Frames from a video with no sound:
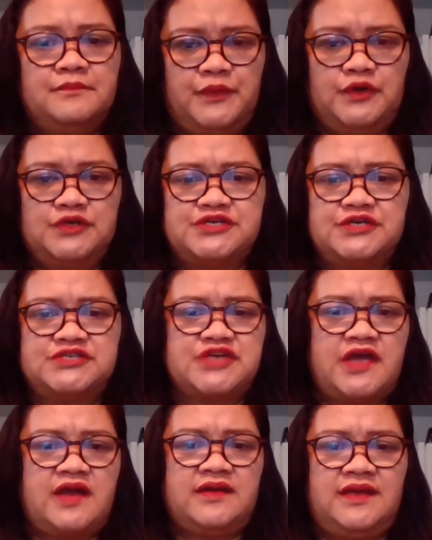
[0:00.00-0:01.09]
push your
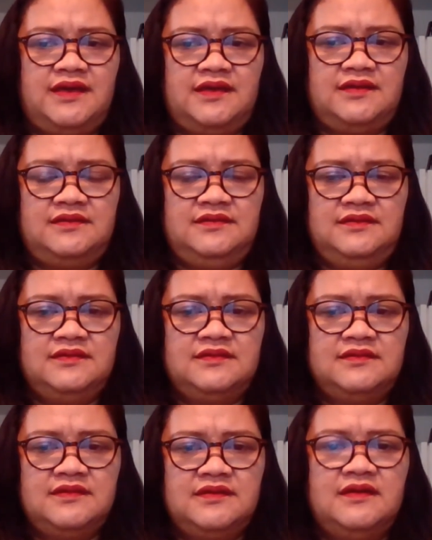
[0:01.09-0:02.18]
chair in,
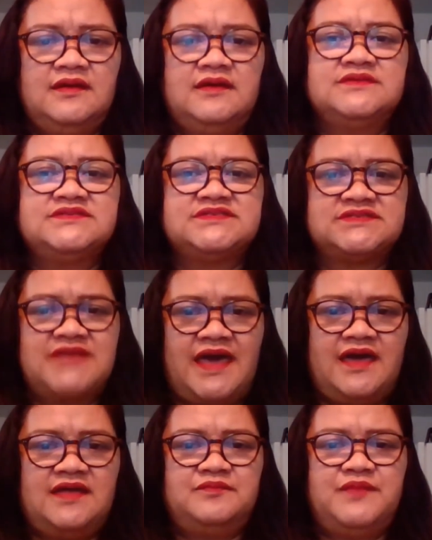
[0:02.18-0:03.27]

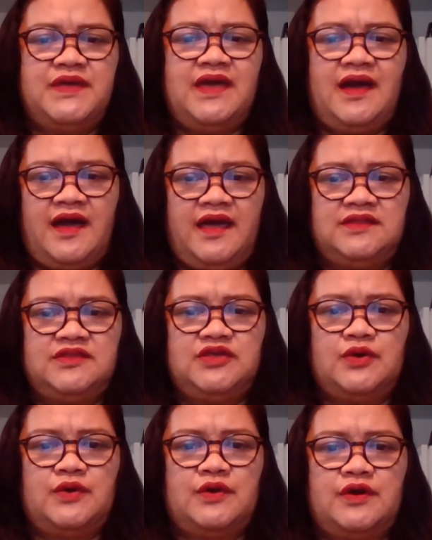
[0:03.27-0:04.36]
stand behind
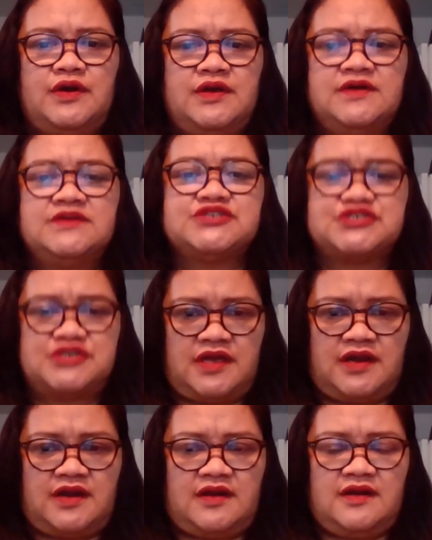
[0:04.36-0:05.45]
your
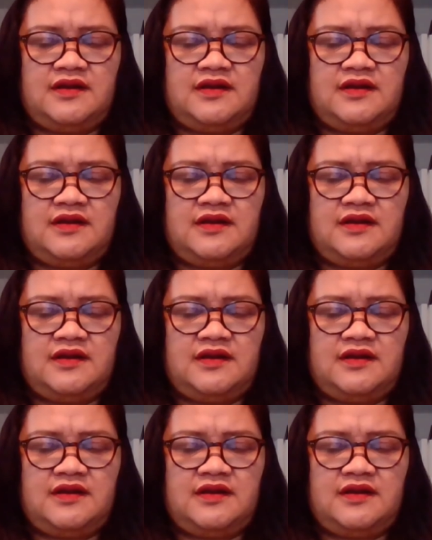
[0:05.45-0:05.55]
chair.